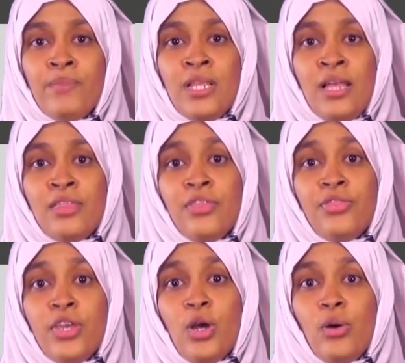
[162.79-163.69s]
This
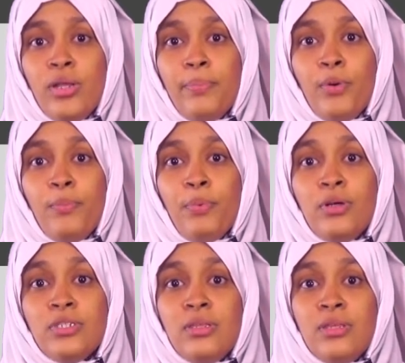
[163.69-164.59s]
theory
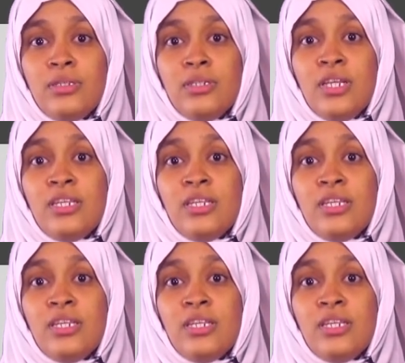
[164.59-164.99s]
proposes that